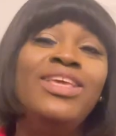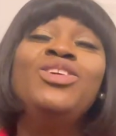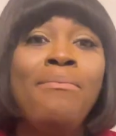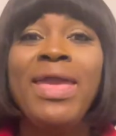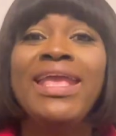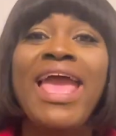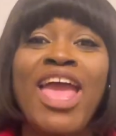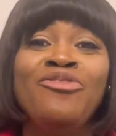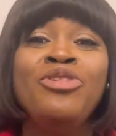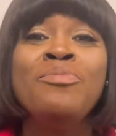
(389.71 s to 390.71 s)
Make
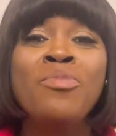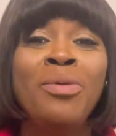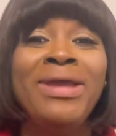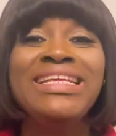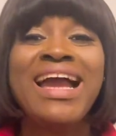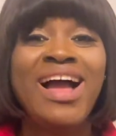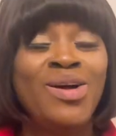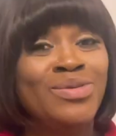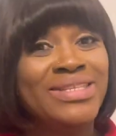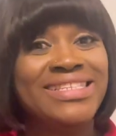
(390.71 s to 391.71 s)
every moment
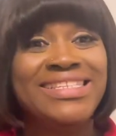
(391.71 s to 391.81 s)
count.